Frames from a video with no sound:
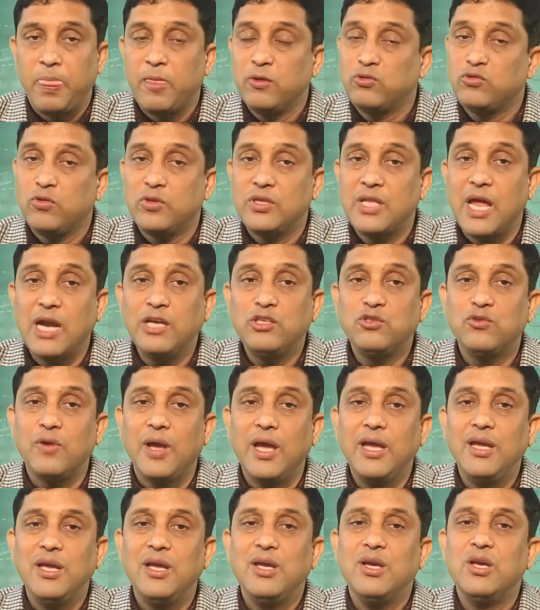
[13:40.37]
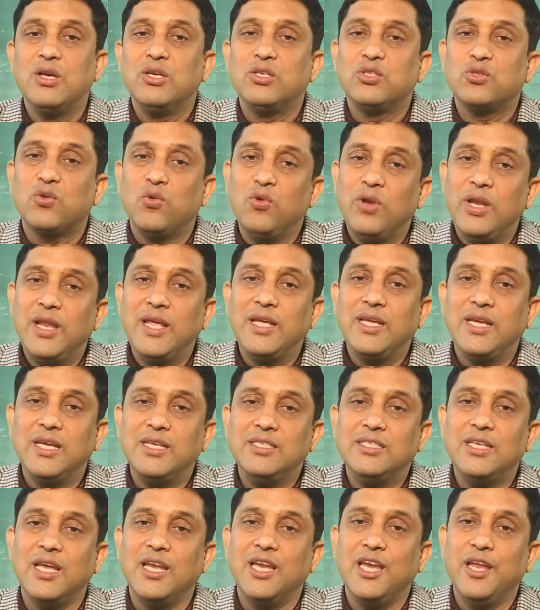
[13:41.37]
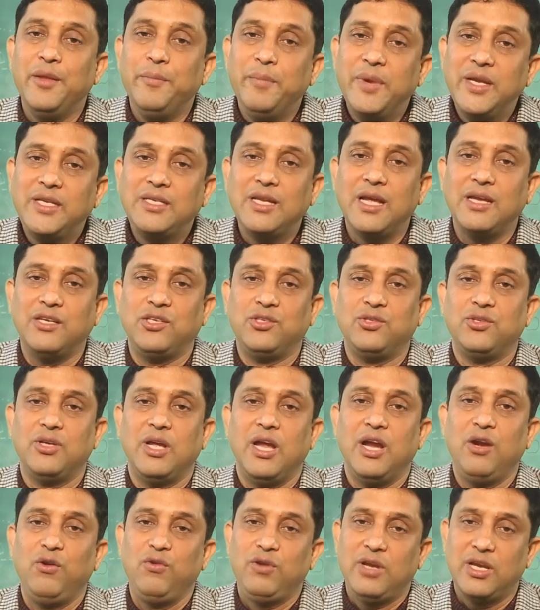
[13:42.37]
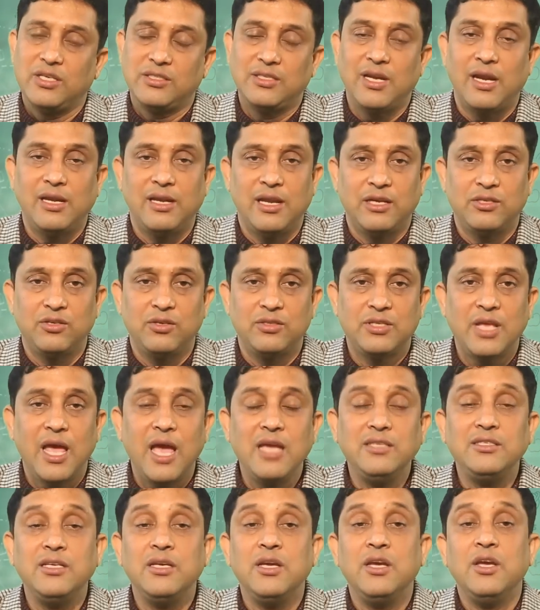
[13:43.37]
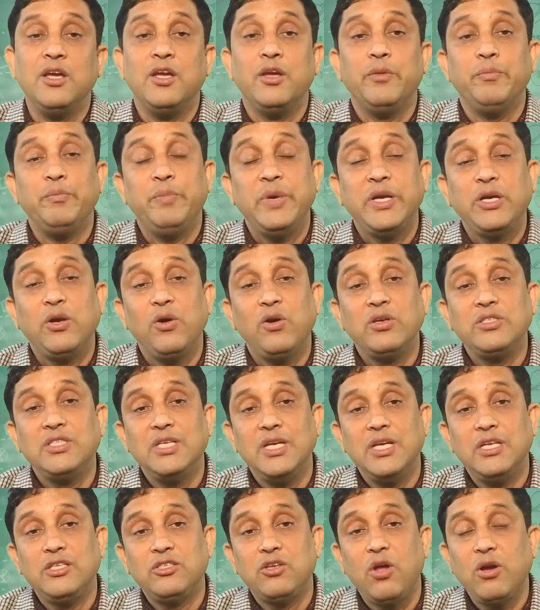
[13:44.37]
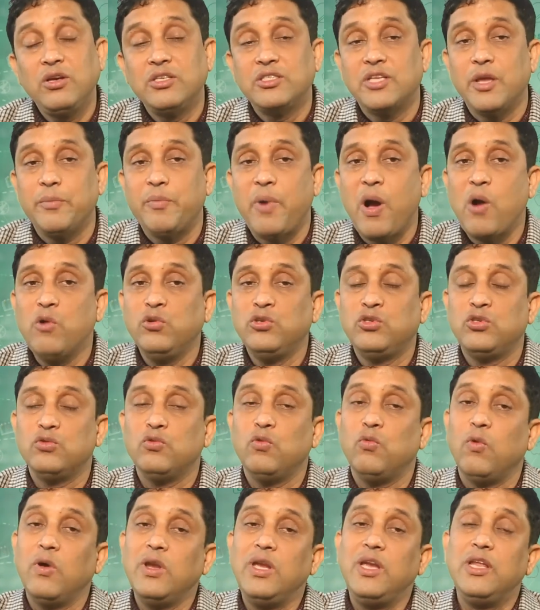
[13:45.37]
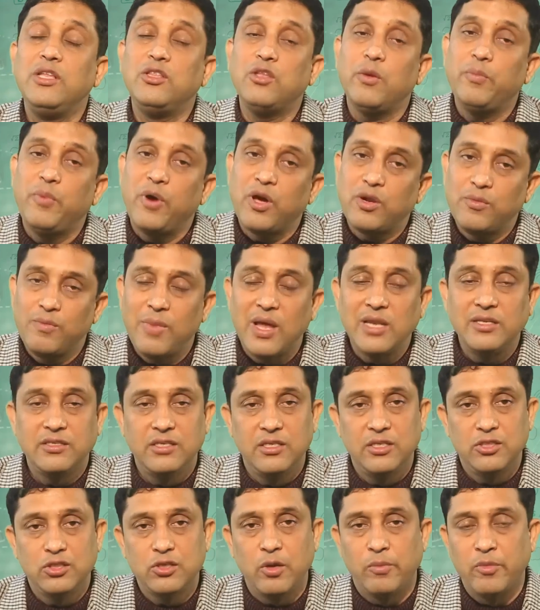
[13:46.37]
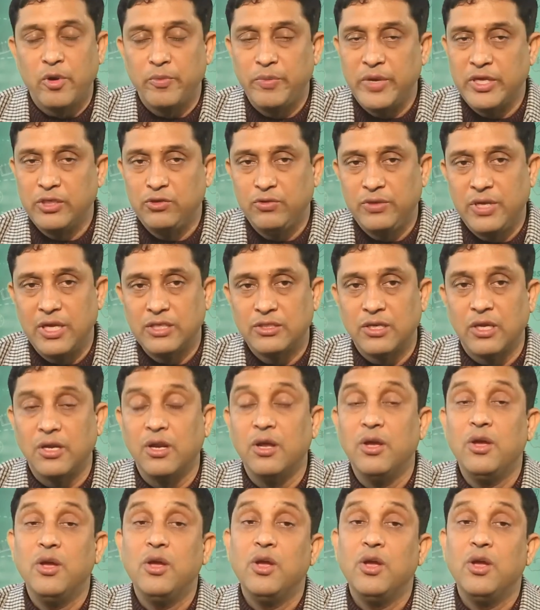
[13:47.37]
So that's why schooling is a limited educational exercise, because it talks about only the formal system of education.